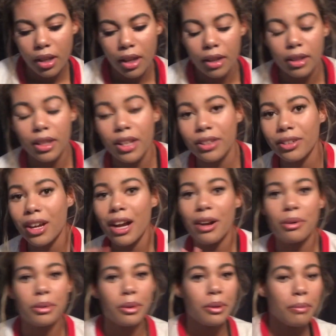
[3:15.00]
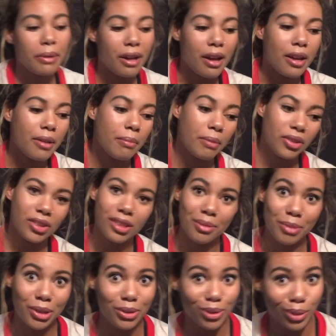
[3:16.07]
Another hour went by, my
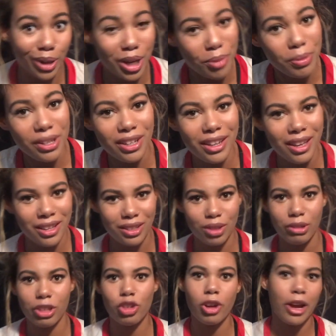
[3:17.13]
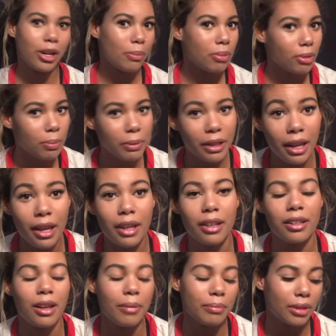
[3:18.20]
stomach was cramping again, so I tried to poop again.
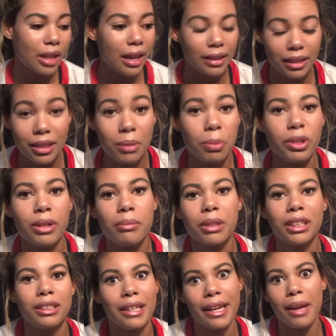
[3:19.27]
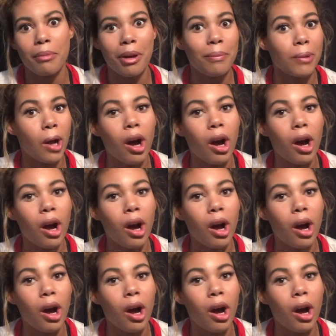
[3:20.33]
At this point, I'm like, damn, I'm